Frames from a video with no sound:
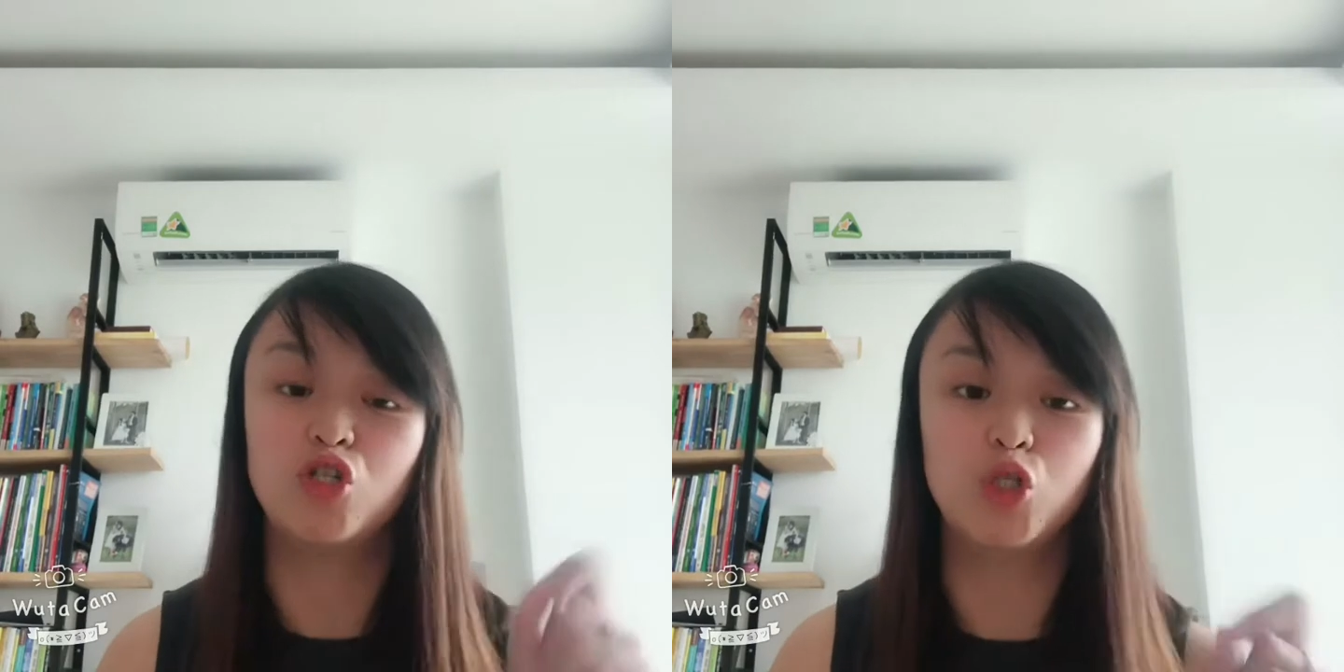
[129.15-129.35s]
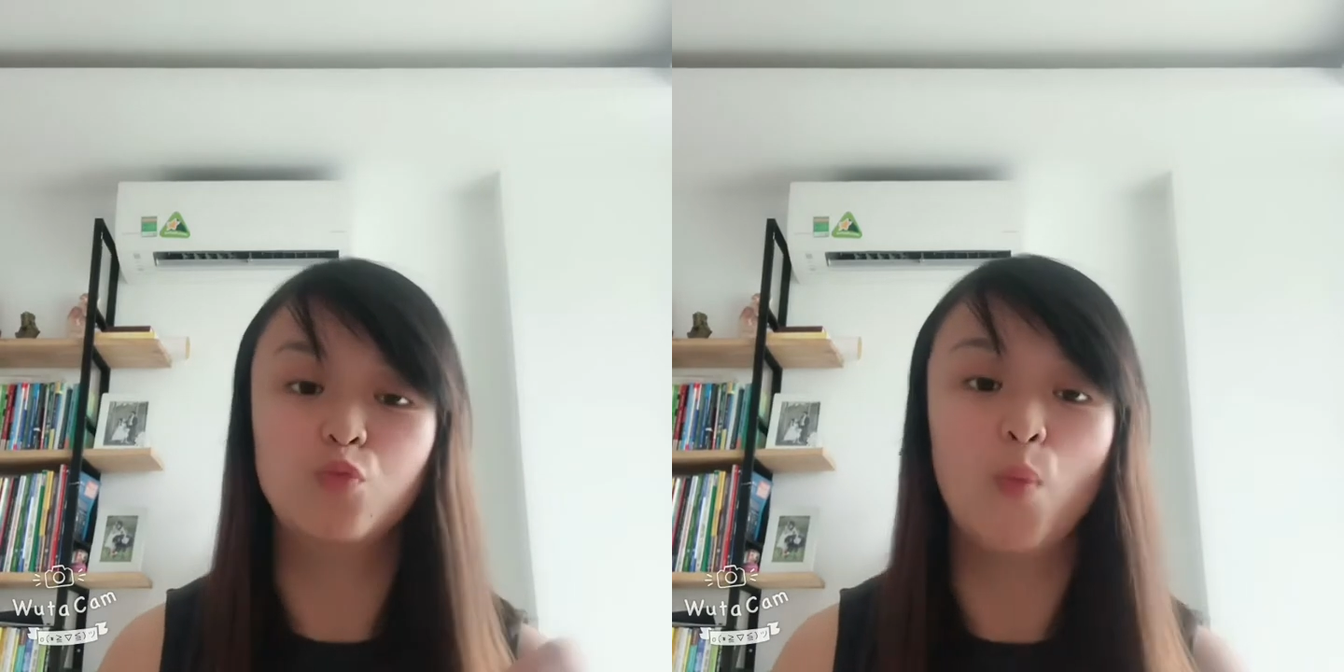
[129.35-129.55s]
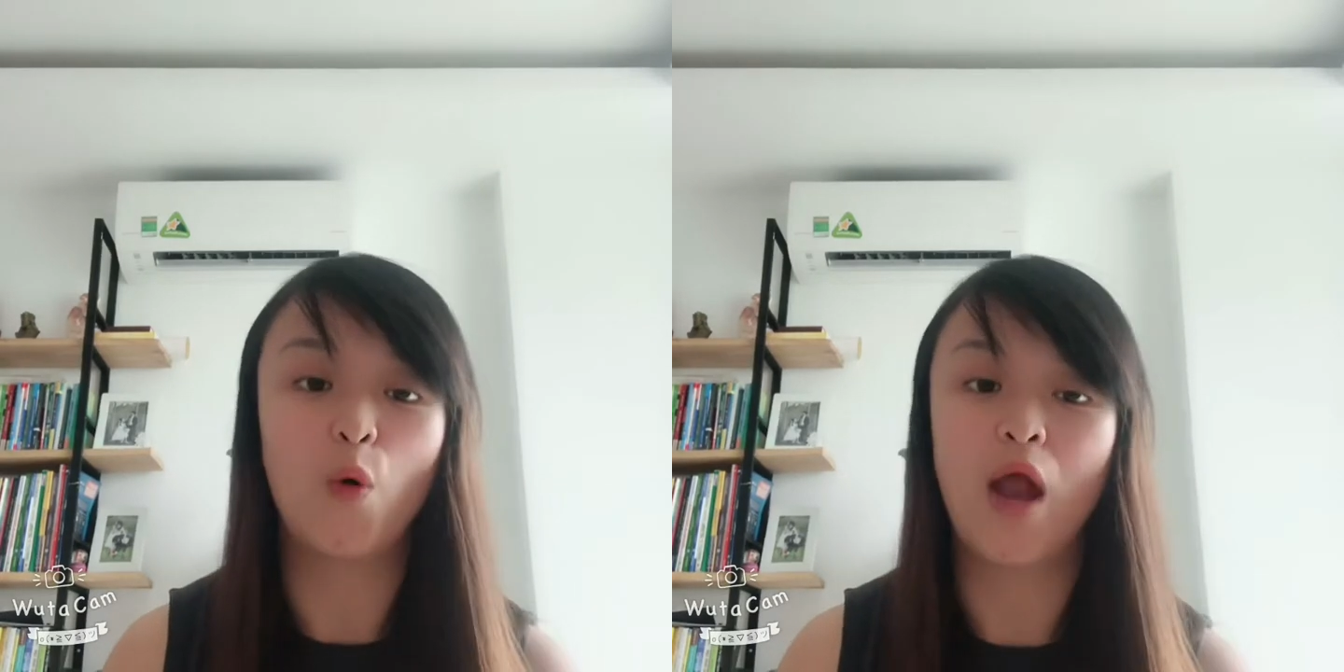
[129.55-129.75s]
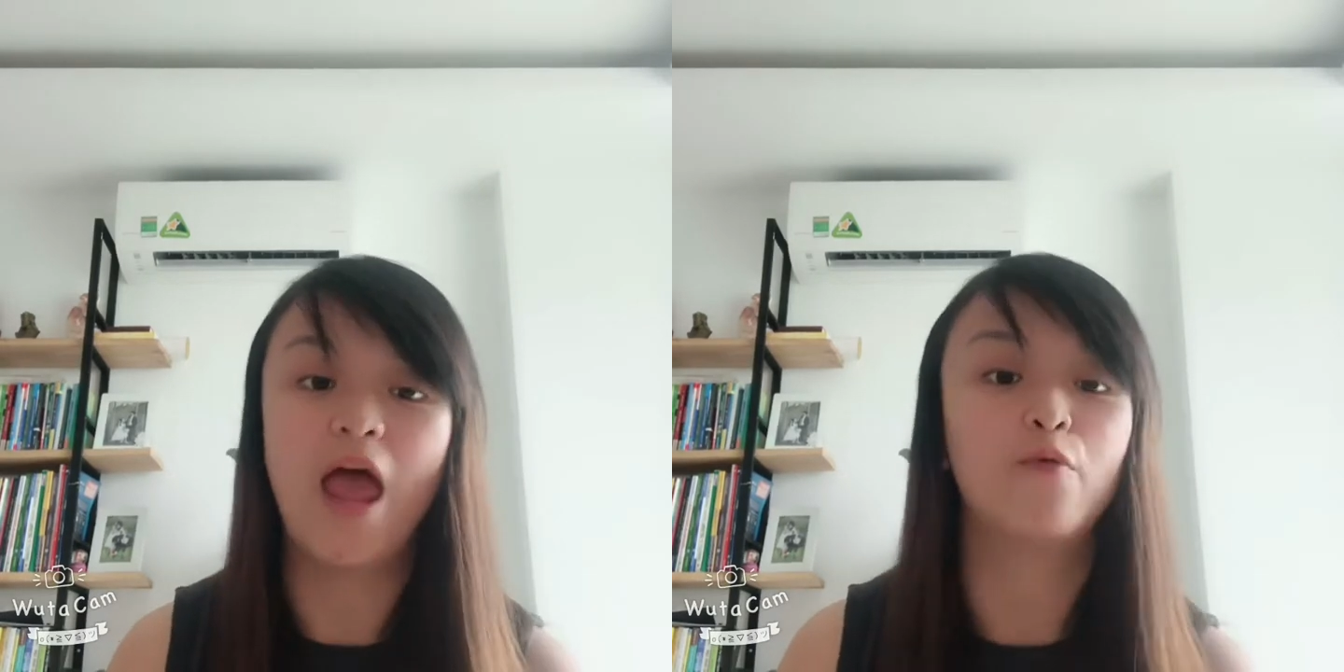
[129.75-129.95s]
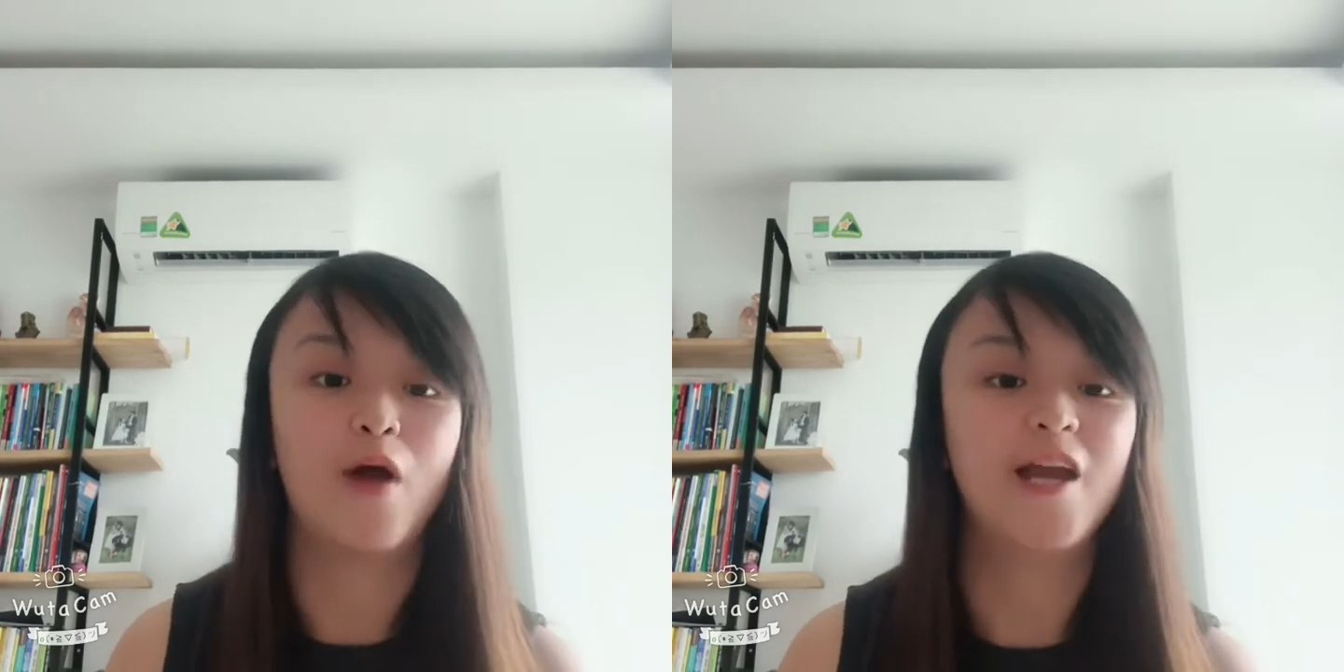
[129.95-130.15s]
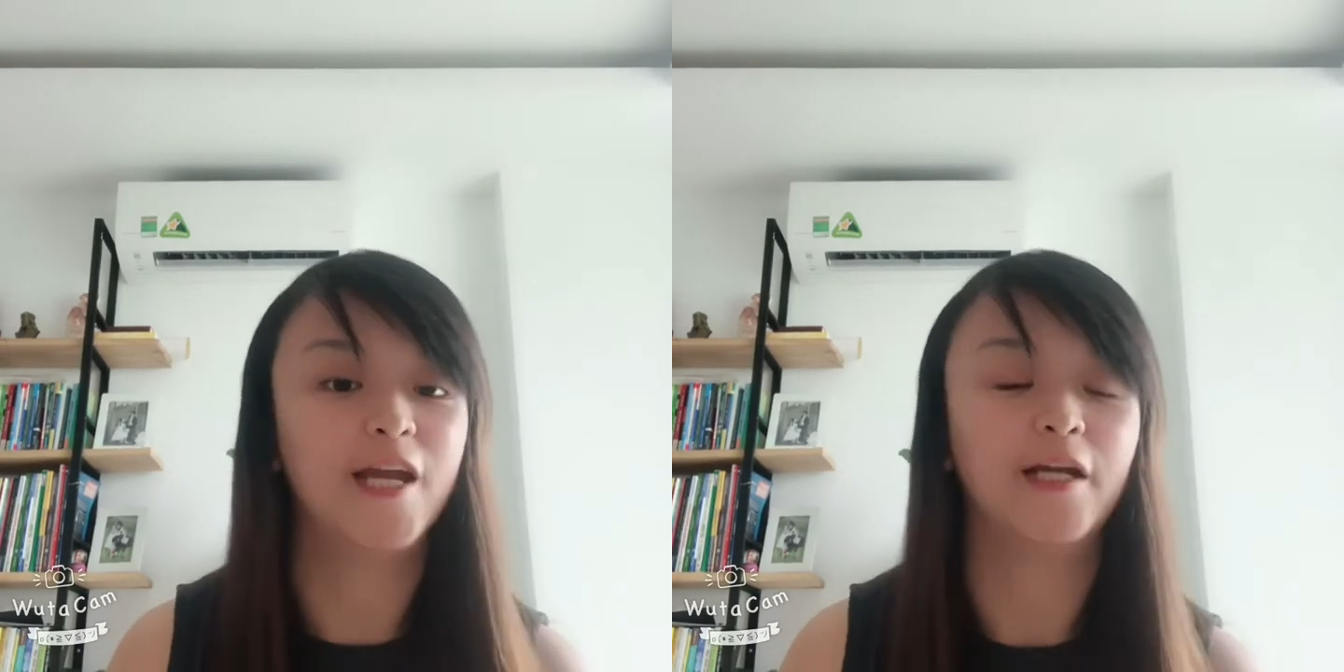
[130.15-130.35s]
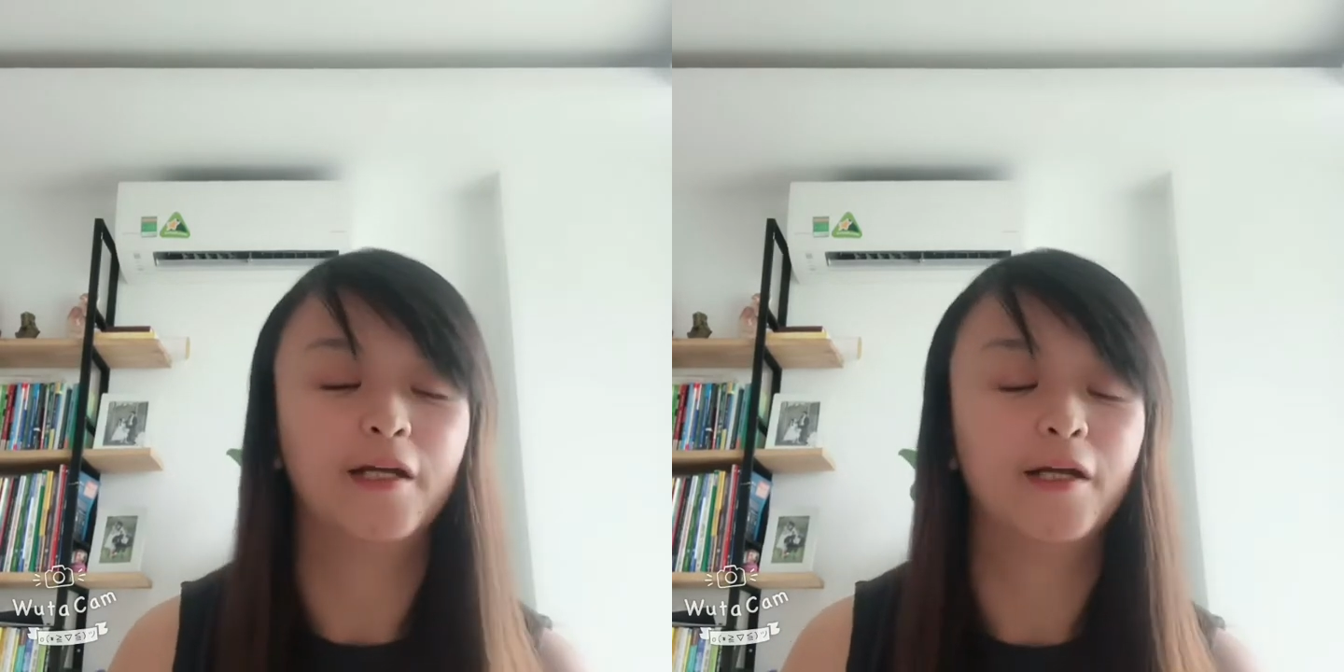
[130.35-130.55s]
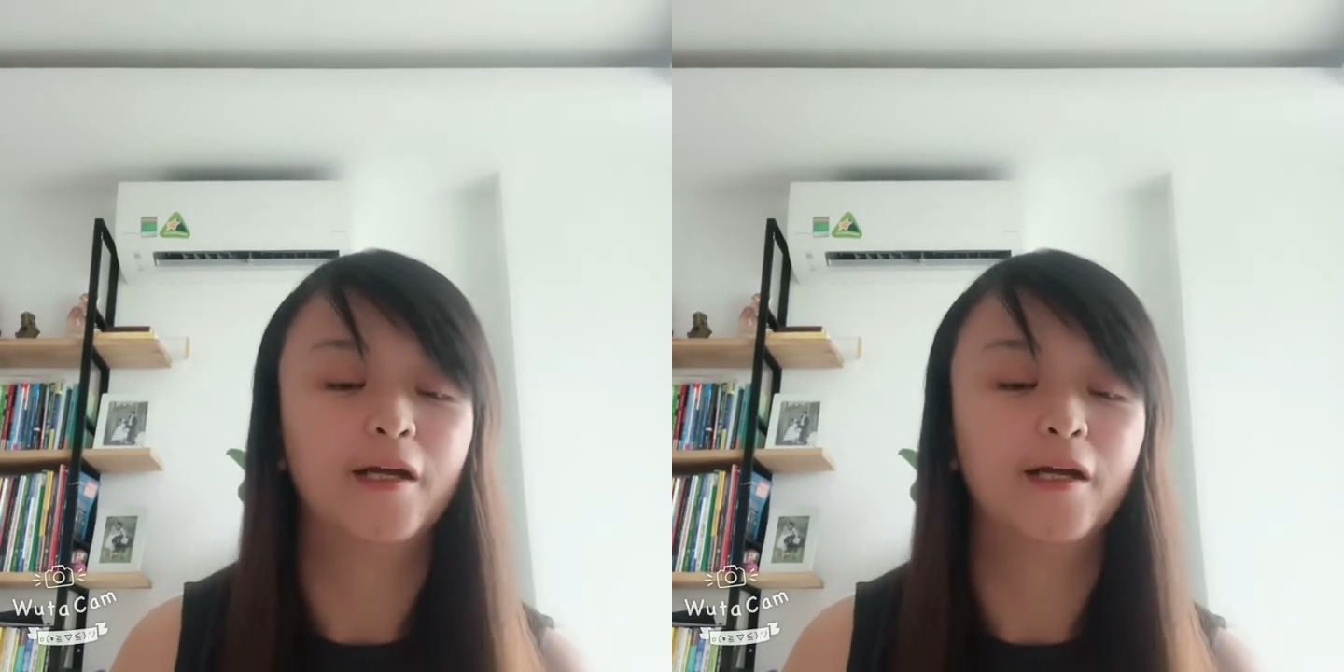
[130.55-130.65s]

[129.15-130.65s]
do more handwriting